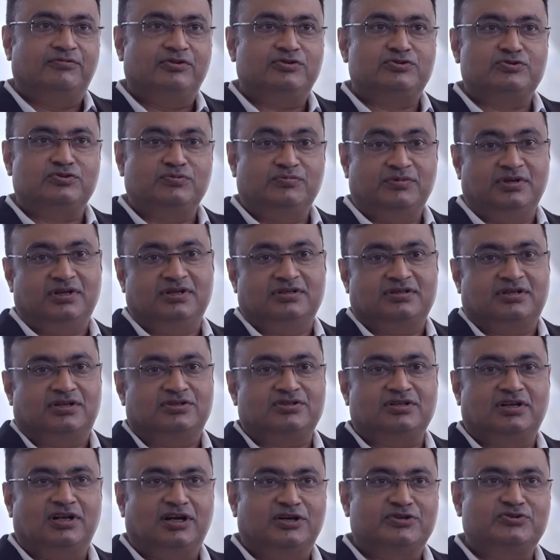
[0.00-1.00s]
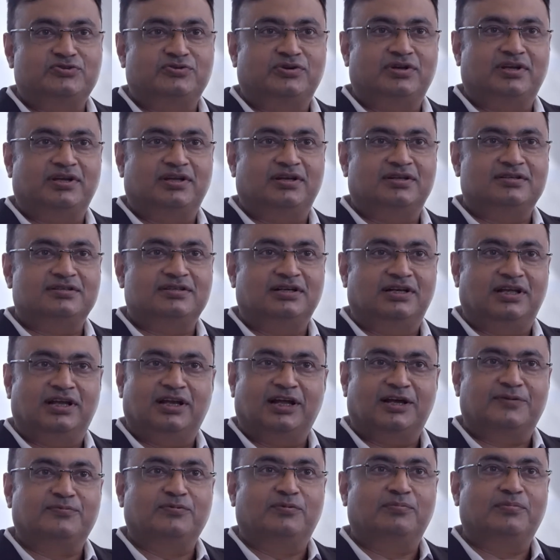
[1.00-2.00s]
which to me is such a luxury in a city
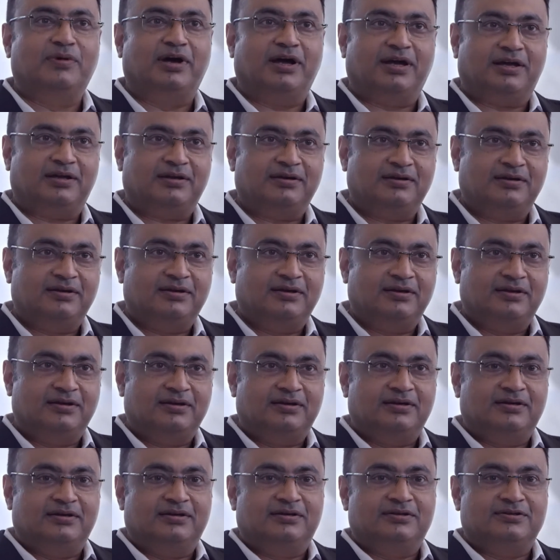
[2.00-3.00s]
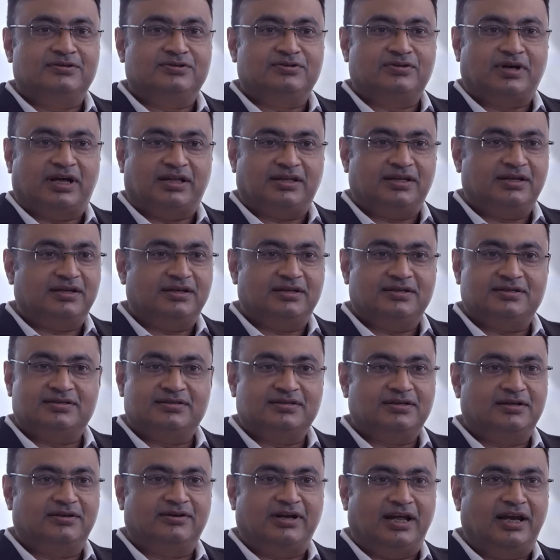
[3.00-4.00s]
like Mumbai. So I think
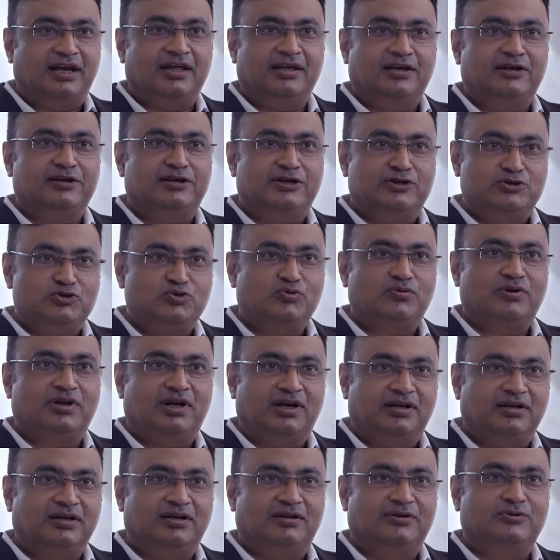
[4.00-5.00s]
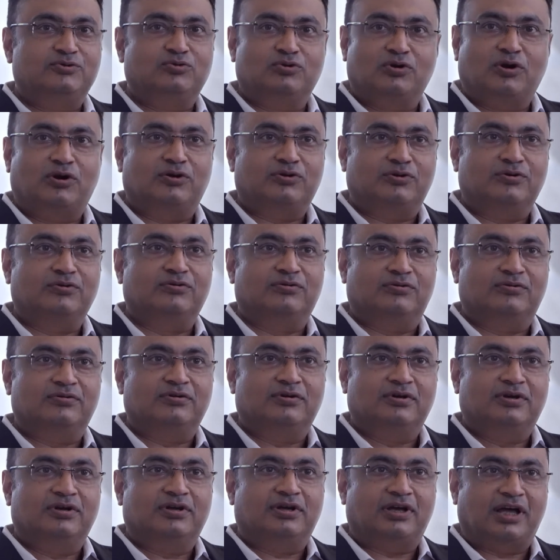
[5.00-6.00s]
it's a really a rejuvenated 2.0
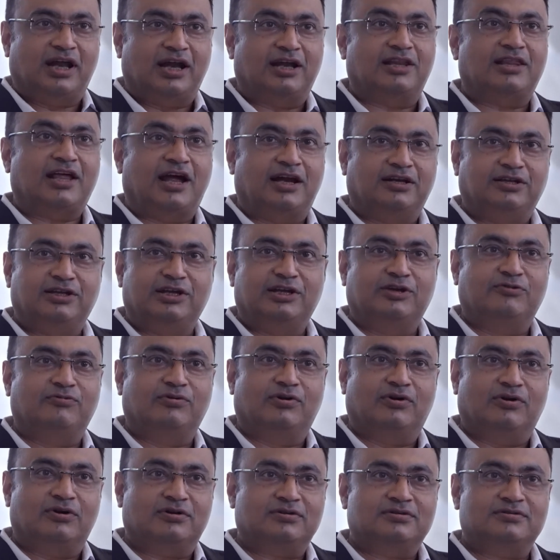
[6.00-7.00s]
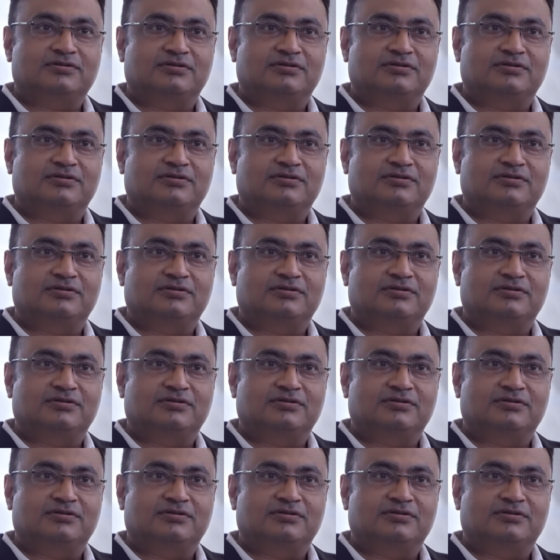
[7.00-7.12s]
at, at the equinox.